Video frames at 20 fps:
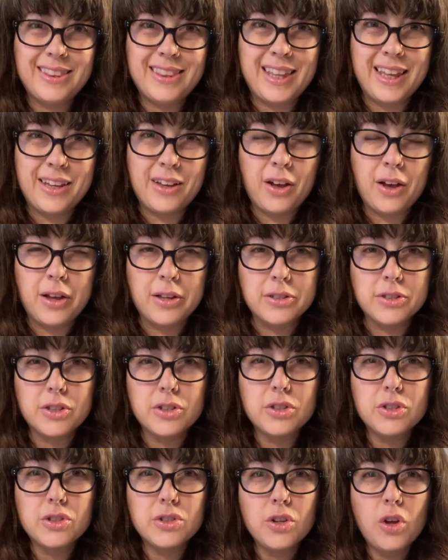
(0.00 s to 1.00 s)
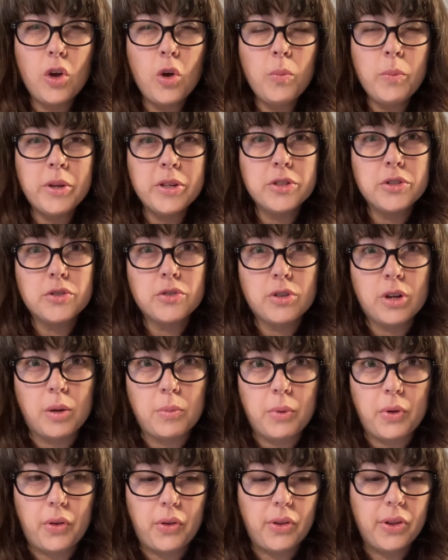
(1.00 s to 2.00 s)
they caused so much
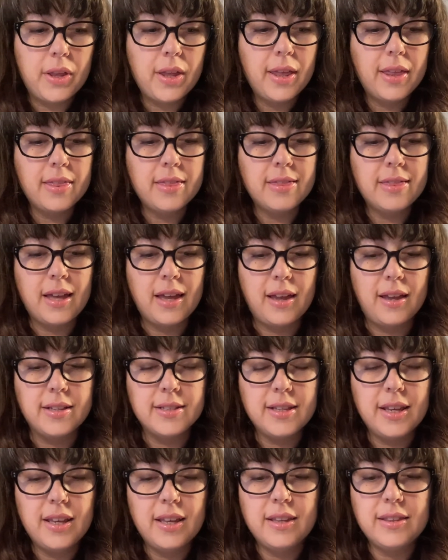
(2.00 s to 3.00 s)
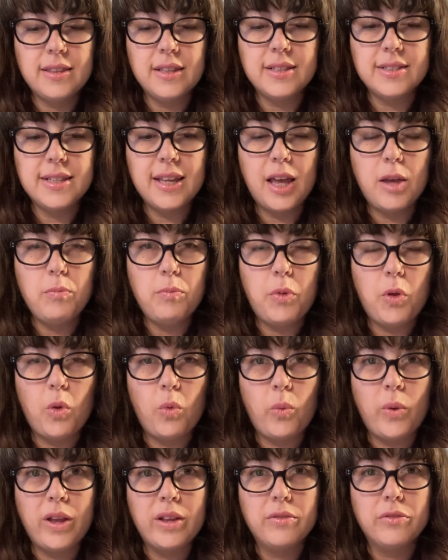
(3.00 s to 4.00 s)
trouble that the
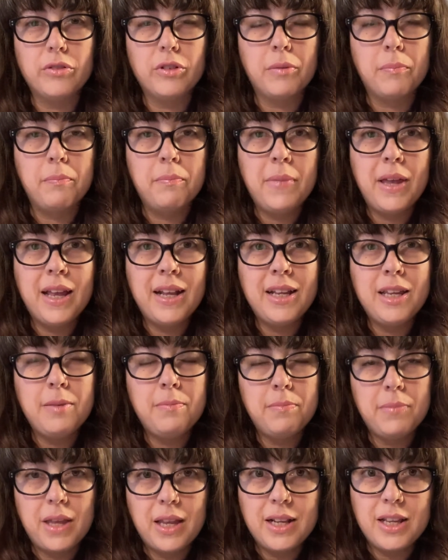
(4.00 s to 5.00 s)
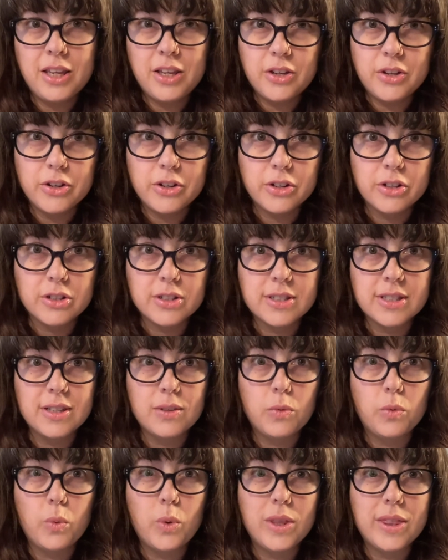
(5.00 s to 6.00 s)
temple went for many, many years
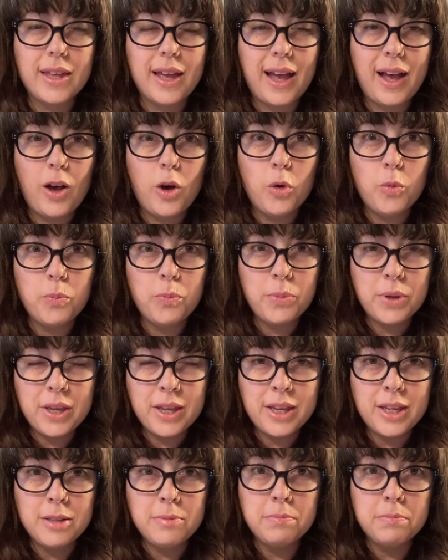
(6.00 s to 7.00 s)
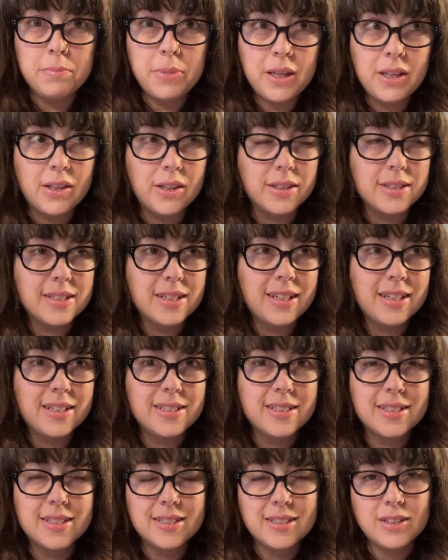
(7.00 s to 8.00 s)
without being built.
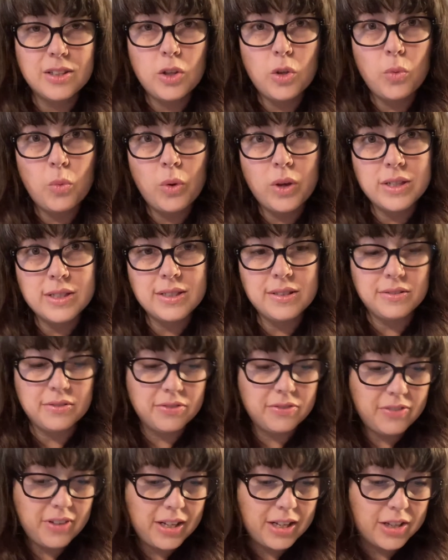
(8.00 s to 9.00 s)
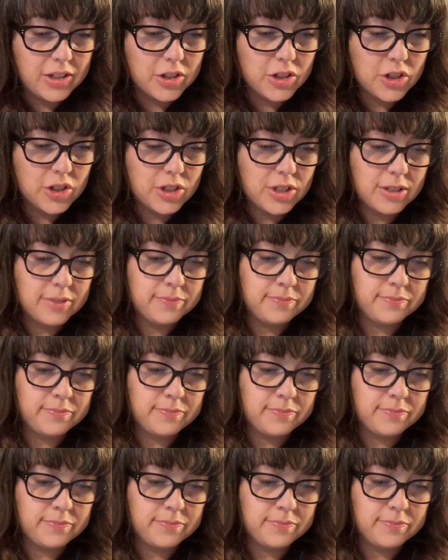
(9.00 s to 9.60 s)
It still wasn't finished.